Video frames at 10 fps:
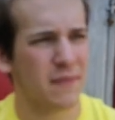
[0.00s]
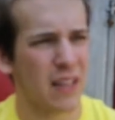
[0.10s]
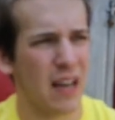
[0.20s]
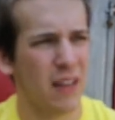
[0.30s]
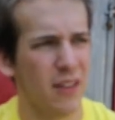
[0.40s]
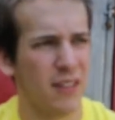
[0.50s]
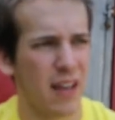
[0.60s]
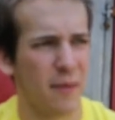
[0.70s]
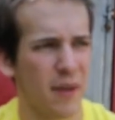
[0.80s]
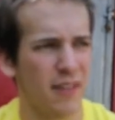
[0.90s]
I looked
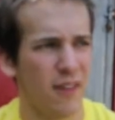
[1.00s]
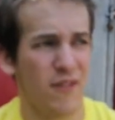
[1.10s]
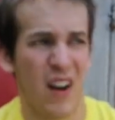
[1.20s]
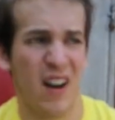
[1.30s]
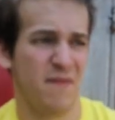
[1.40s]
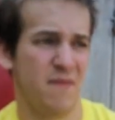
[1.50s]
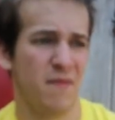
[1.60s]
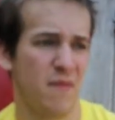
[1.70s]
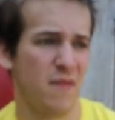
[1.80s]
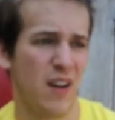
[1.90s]
at him and I said, fine,
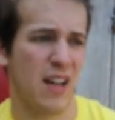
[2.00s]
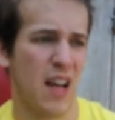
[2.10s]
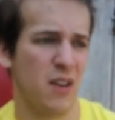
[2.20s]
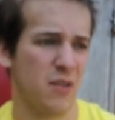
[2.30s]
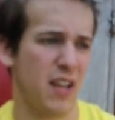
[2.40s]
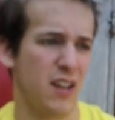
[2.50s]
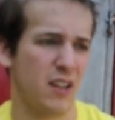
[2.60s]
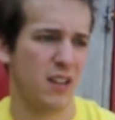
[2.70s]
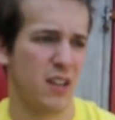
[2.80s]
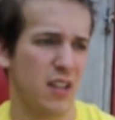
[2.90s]
I don't care.
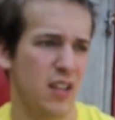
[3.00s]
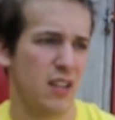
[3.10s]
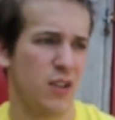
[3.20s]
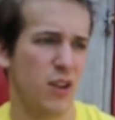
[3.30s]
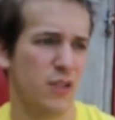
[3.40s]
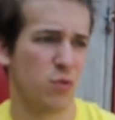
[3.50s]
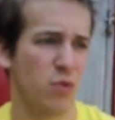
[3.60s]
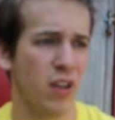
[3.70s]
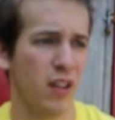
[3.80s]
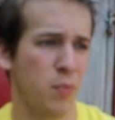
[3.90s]
You're at the
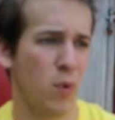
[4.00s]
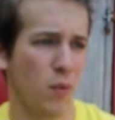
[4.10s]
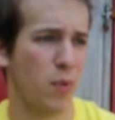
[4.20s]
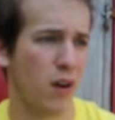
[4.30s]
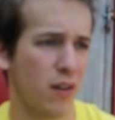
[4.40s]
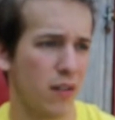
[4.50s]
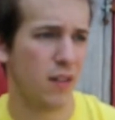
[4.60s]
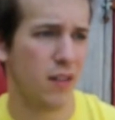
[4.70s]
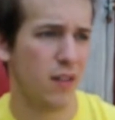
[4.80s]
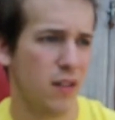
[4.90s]
really poor part of
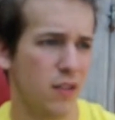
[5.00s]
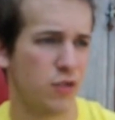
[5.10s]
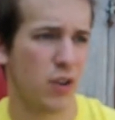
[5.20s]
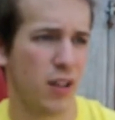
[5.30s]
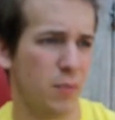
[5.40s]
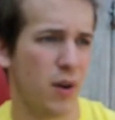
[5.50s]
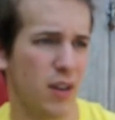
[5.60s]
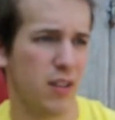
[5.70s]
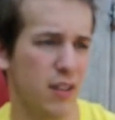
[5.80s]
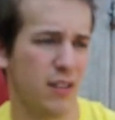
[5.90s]
the trailer
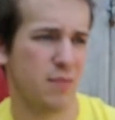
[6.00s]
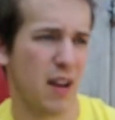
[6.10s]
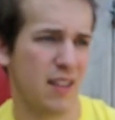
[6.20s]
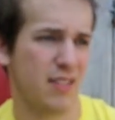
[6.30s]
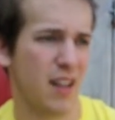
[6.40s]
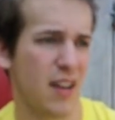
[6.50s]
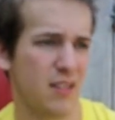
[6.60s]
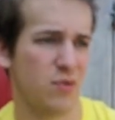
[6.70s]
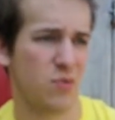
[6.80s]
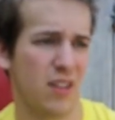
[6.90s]
park, and at least my side
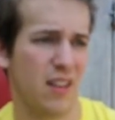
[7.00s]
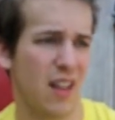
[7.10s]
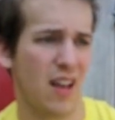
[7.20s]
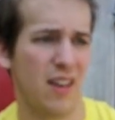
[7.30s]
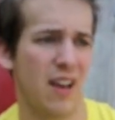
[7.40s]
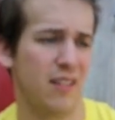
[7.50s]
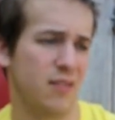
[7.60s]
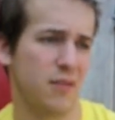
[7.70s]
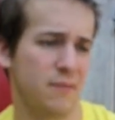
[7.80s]
is really a lot nicer.